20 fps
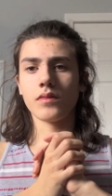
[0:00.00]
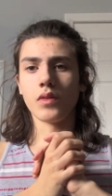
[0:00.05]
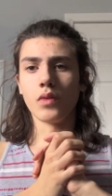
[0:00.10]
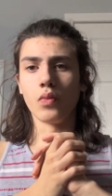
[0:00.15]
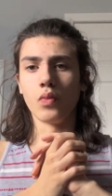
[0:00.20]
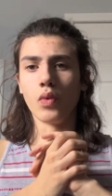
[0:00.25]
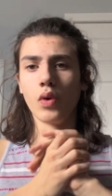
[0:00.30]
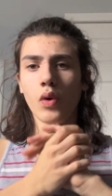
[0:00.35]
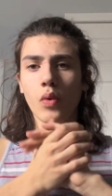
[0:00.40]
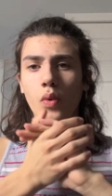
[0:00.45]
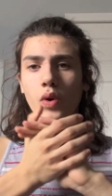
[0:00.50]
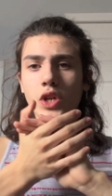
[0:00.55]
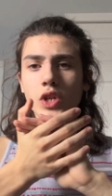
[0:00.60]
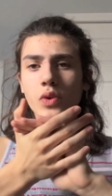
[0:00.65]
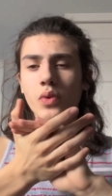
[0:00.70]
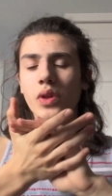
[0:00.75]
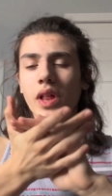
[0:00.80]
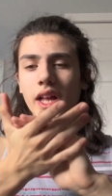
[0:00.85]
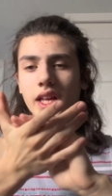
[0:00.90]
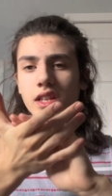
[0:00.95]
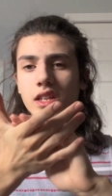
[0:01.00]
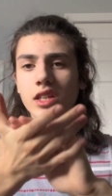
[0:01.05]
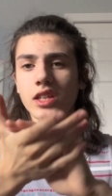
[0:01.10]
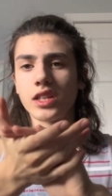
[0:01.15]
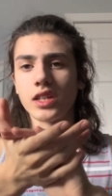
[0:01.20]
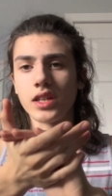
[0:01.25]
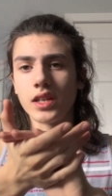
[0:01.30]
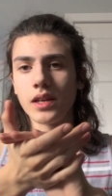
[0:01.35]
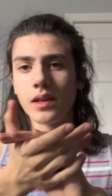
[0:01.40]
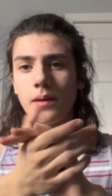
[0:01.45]
what, what you would like to
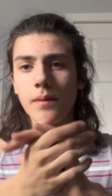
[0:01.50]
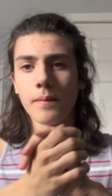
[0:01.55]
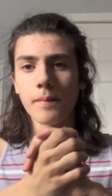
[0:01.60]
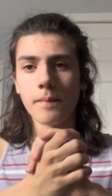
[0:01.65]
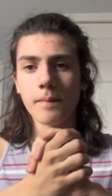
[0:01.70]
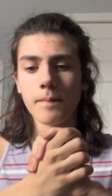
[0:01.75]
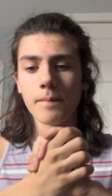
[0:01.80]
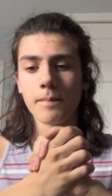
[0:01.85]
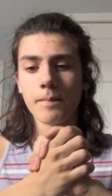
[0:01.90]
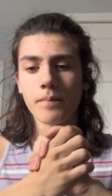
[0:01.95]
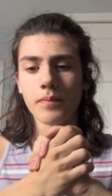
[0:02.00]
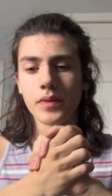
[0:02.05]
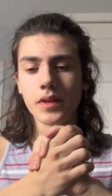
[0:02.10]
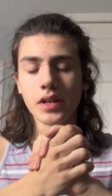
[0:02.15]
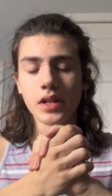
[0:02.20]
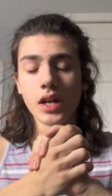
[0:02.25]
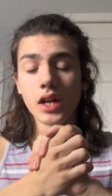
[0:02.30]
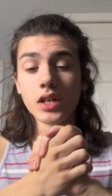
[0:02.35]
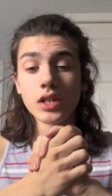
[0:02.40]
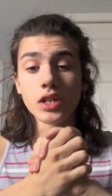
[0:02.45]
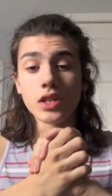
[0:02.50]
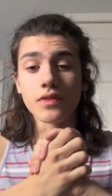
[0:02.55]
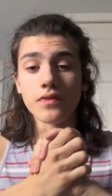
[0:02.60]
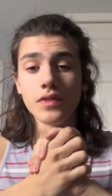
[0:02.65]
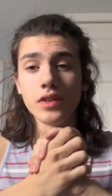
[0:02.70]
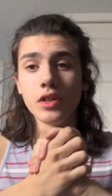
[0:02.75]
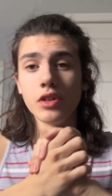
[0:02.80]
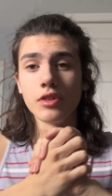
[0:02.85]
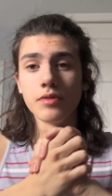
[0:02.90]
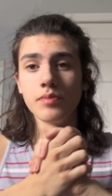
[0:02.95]
see. And not just
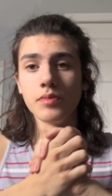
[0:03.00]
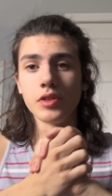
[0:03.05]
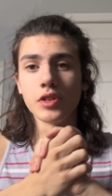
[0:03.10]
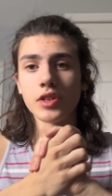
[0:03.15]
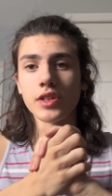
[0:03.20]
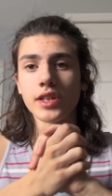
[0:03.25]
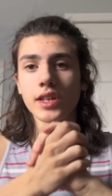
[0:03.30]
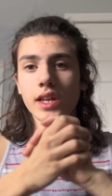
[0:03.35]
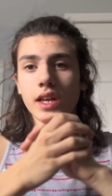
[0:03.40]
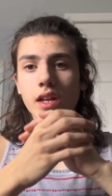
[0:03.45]
videos, but just like